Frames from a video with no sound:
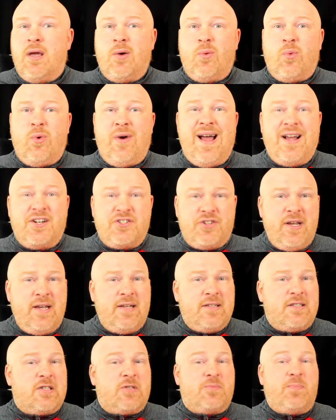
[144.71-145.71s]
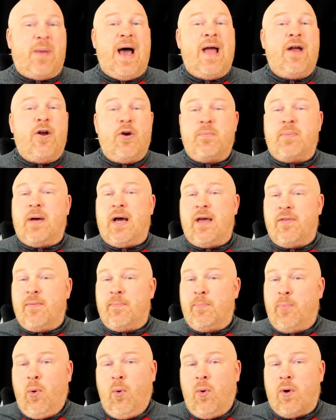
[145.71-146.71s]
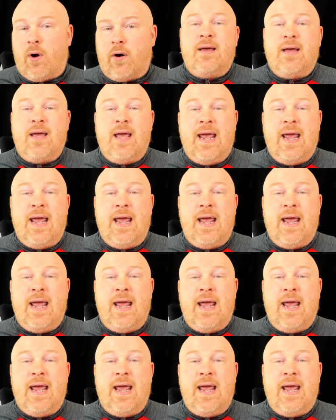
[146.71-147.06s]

were actually inspired by the Bore